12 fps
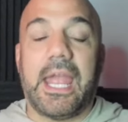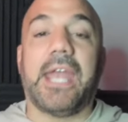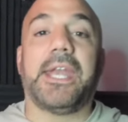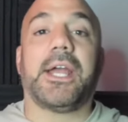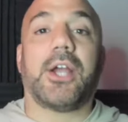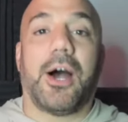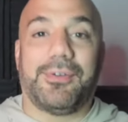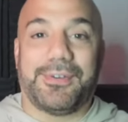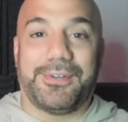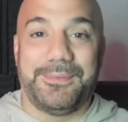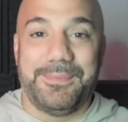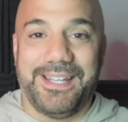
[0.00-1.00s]
And
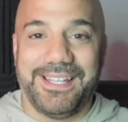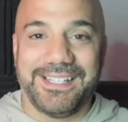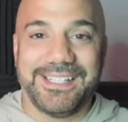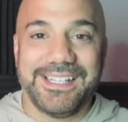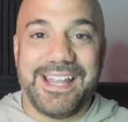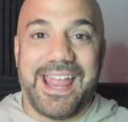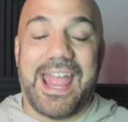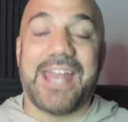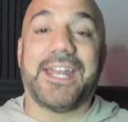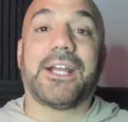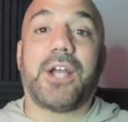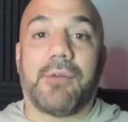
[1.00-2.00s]

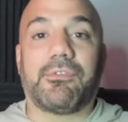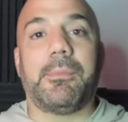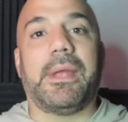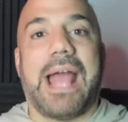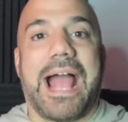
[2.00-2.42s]
the government